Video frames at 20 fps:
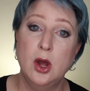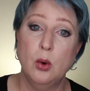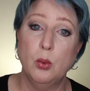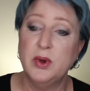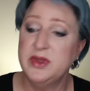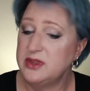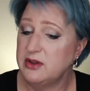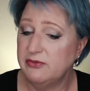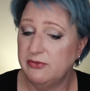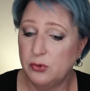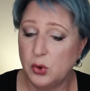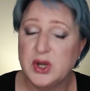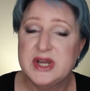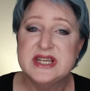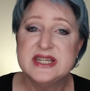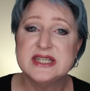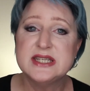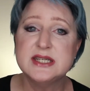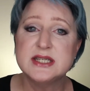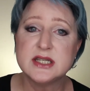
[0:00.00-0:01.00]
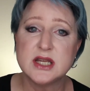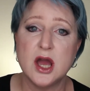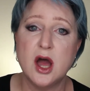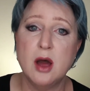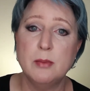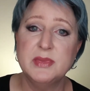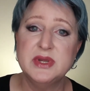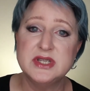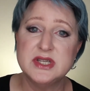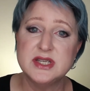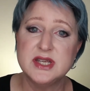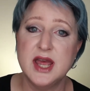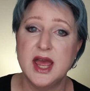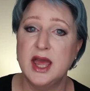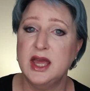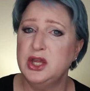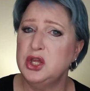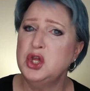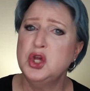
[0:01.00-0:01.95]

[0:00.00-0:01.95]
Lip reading: When the voices come and say,